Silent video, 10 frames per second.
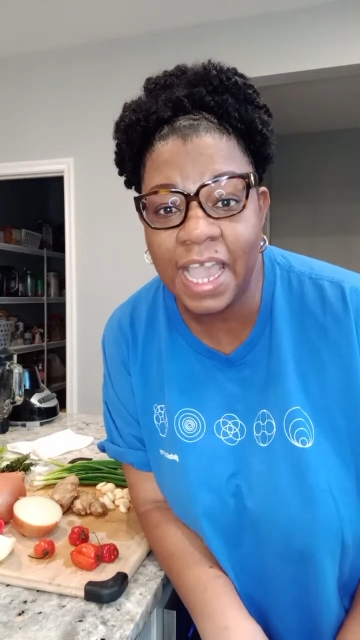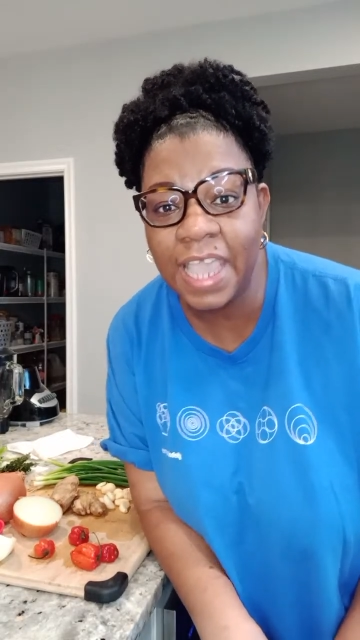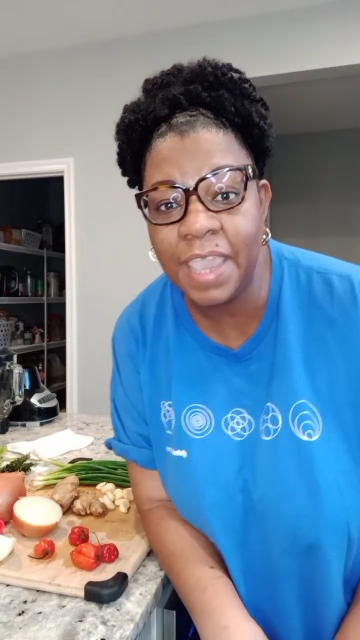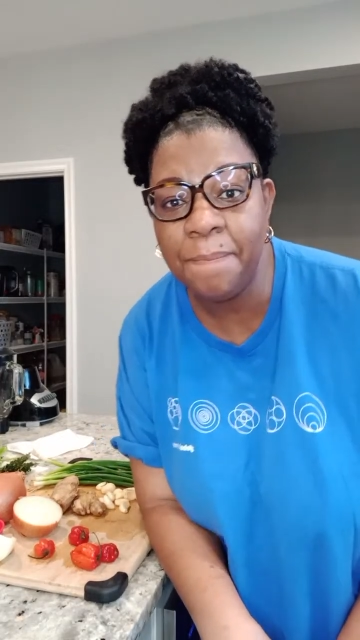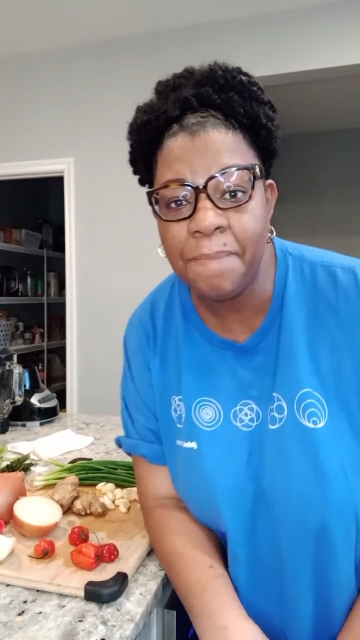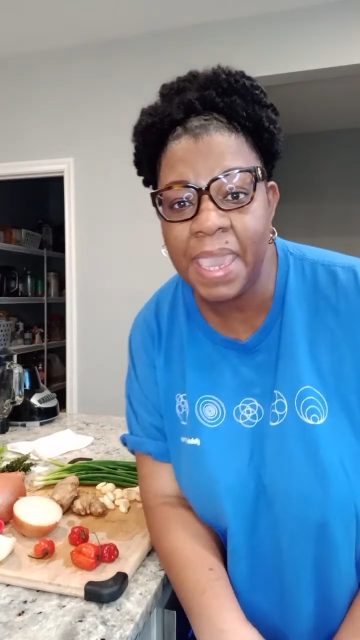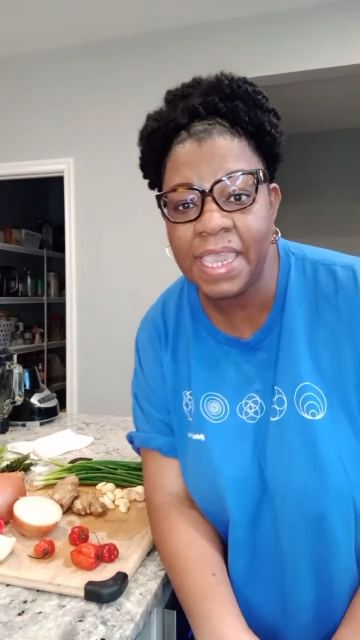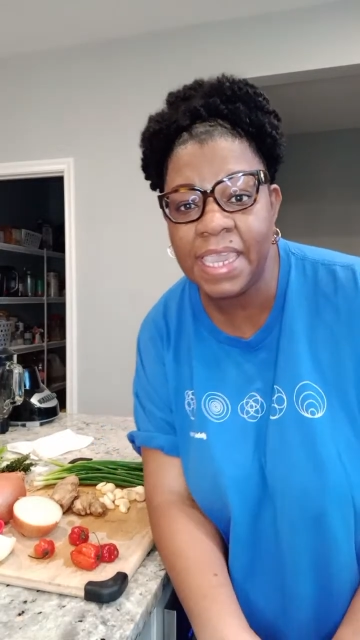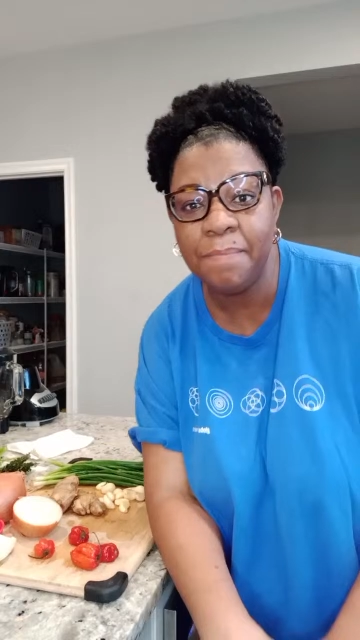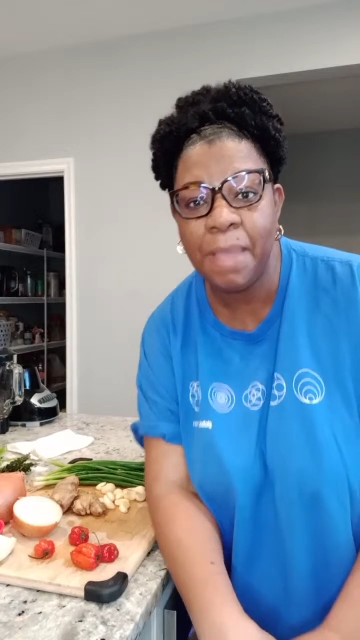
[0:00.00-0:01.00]
I am
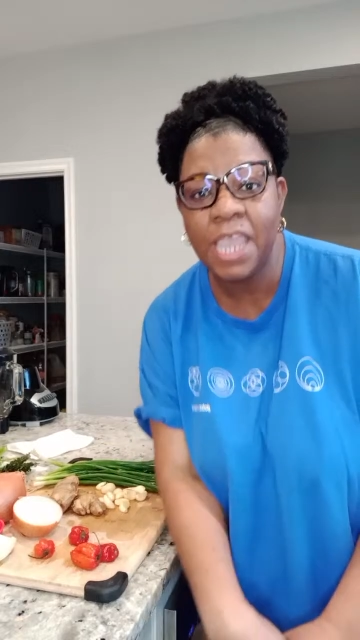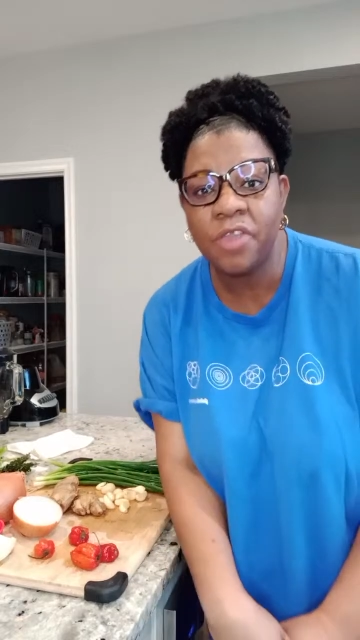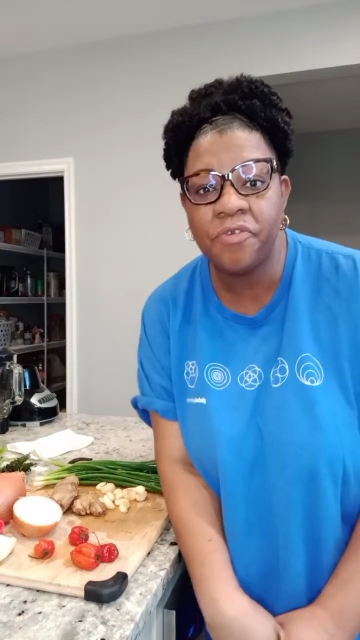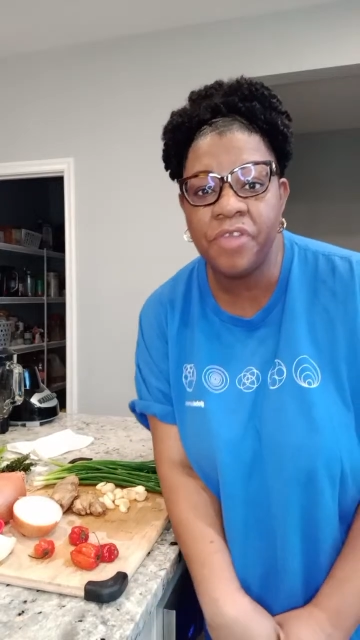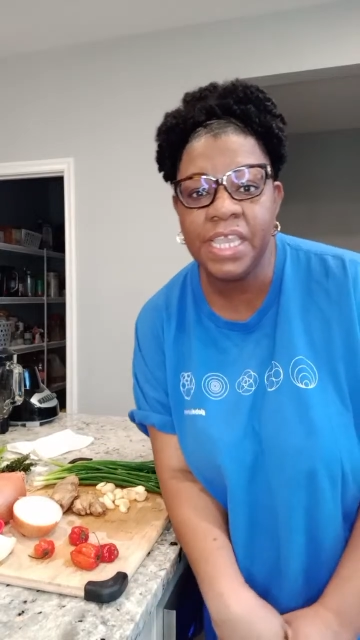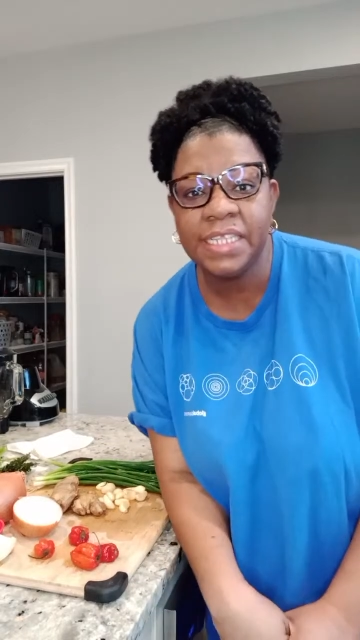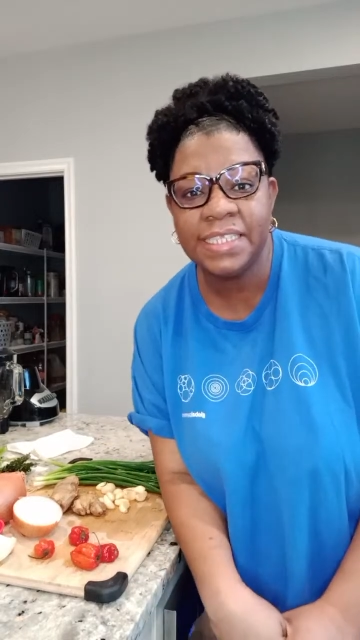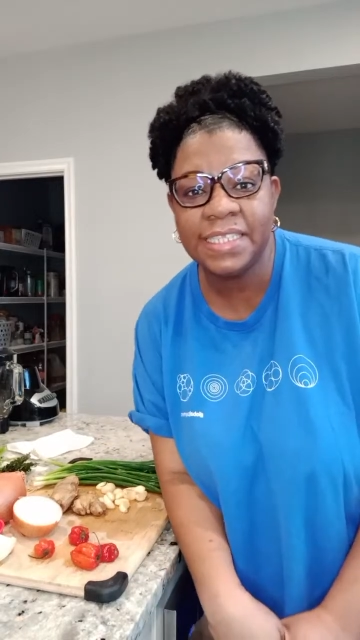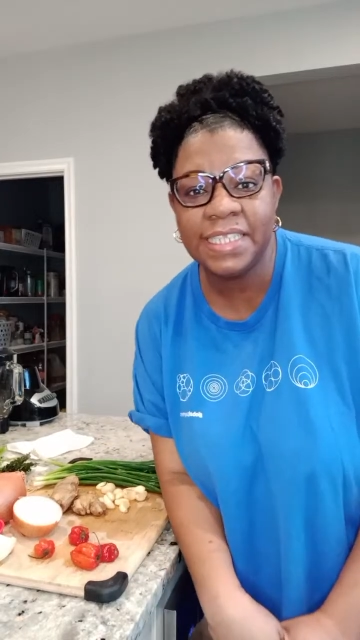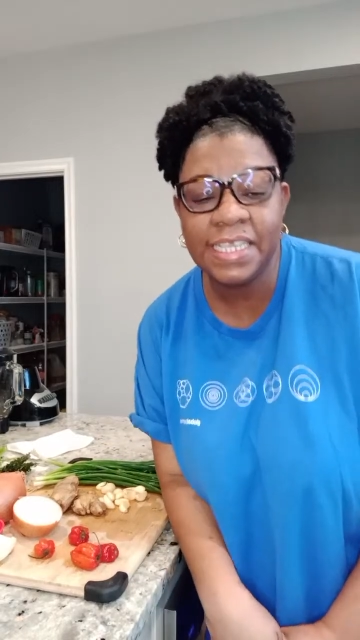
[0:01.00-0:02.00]
making my green
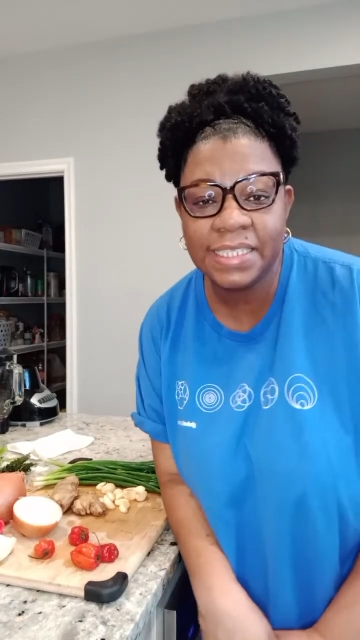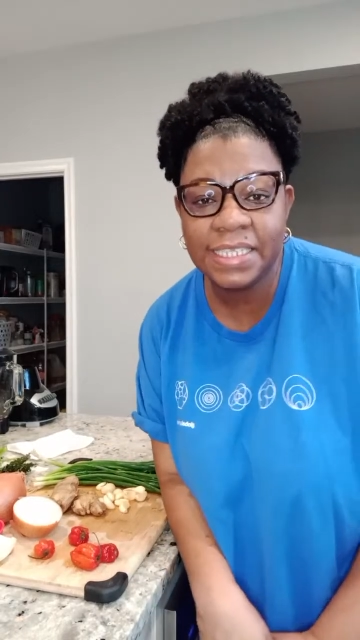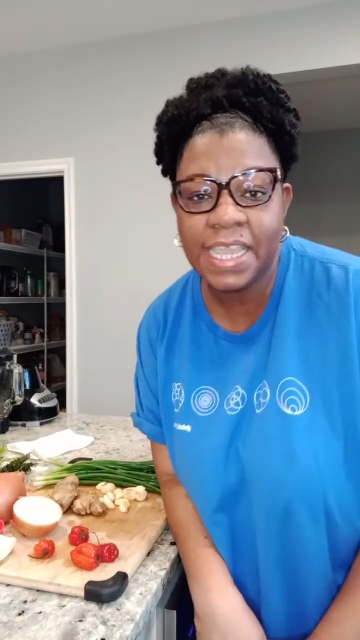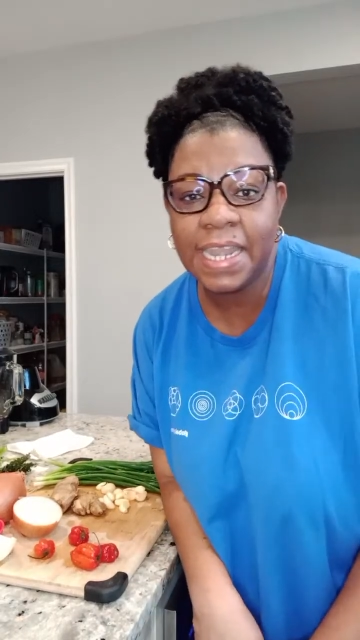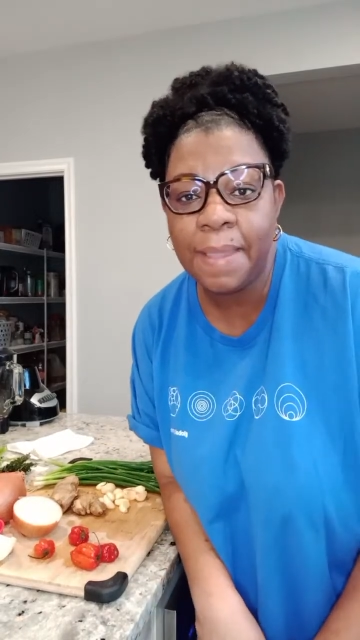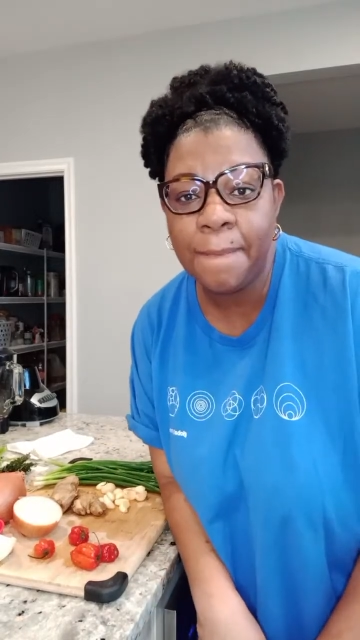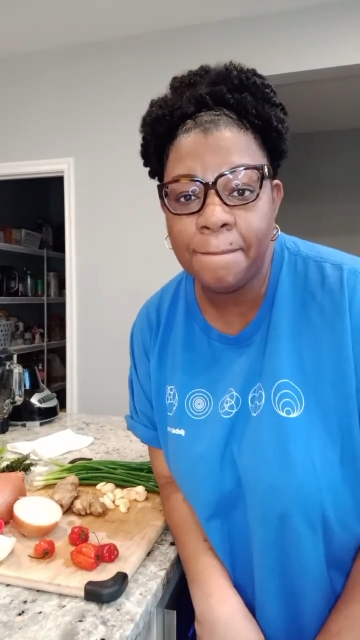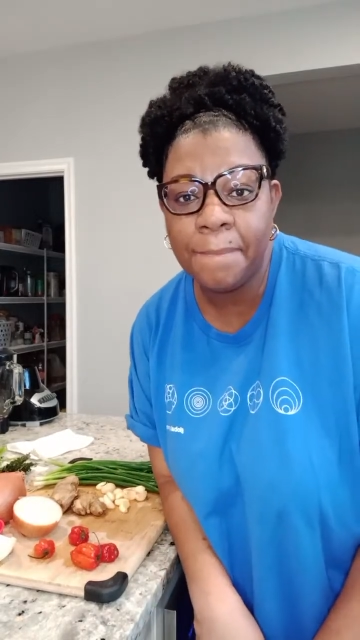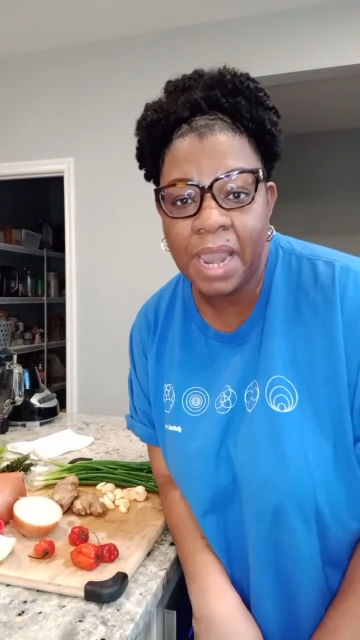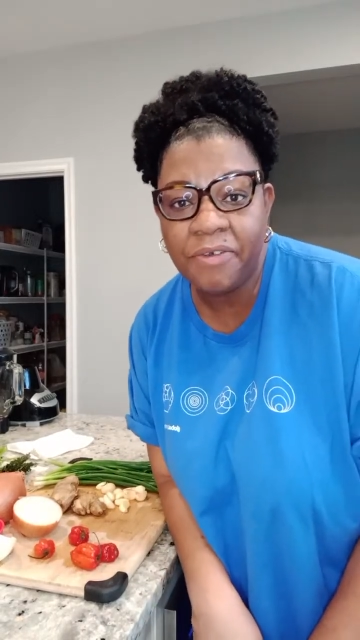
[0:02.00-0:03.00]
seasoning
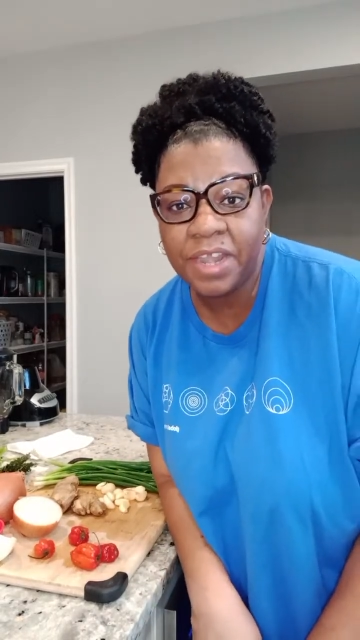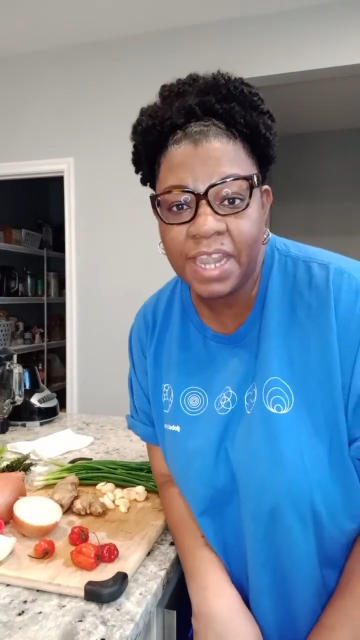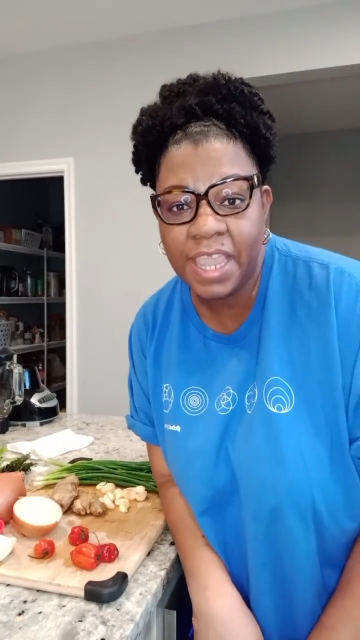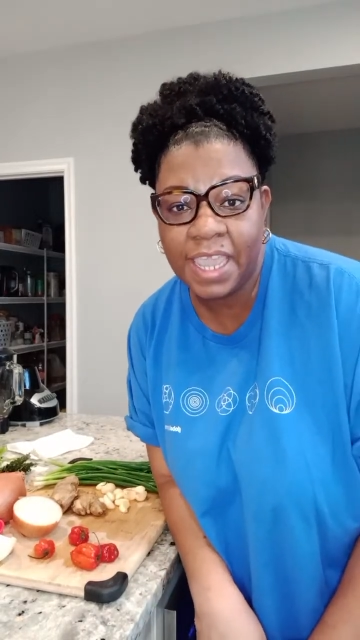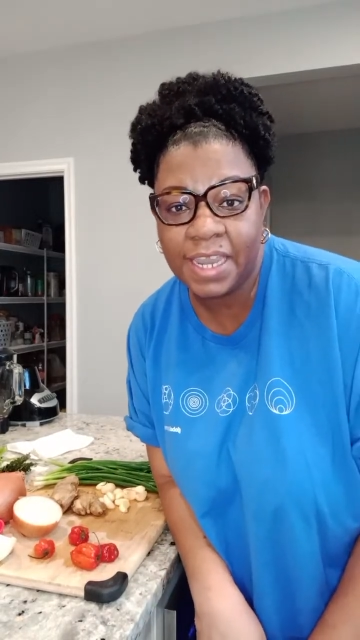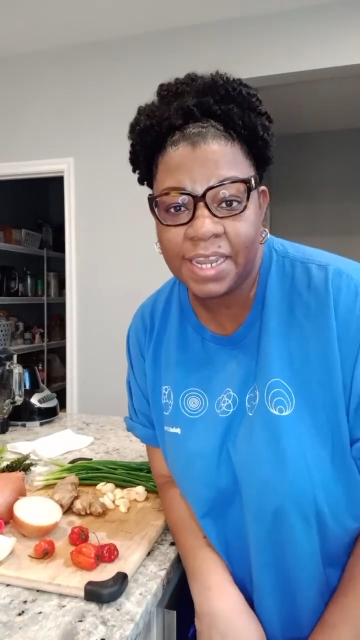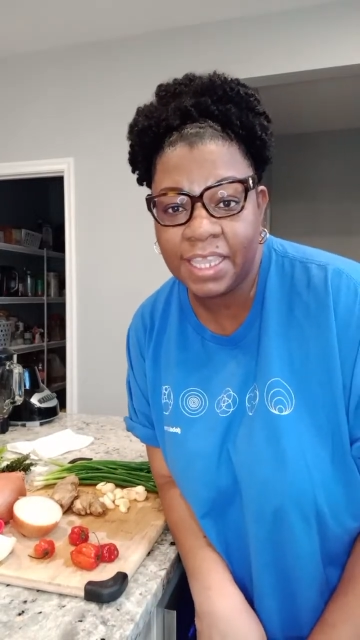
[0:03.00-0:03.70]
marinade.